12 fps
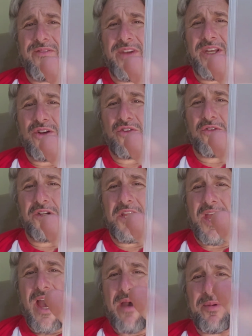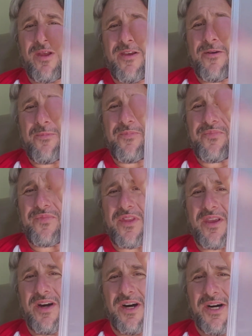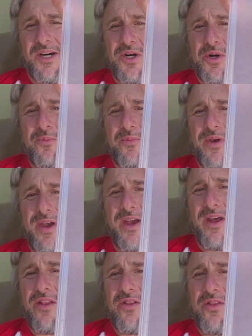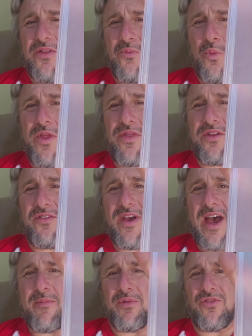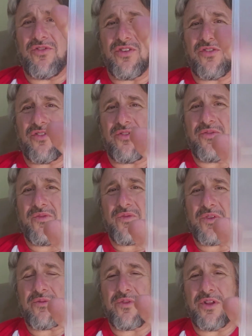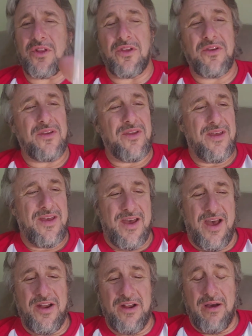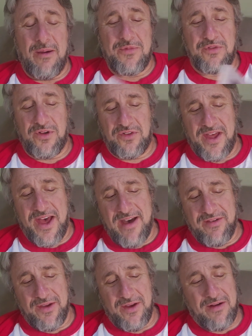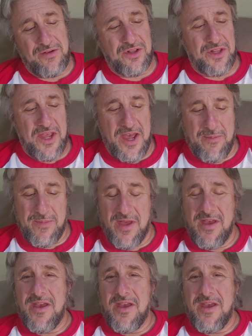He looks really happy. And with the tab is just really, I don't know, I'm thrilled to have it. I really am.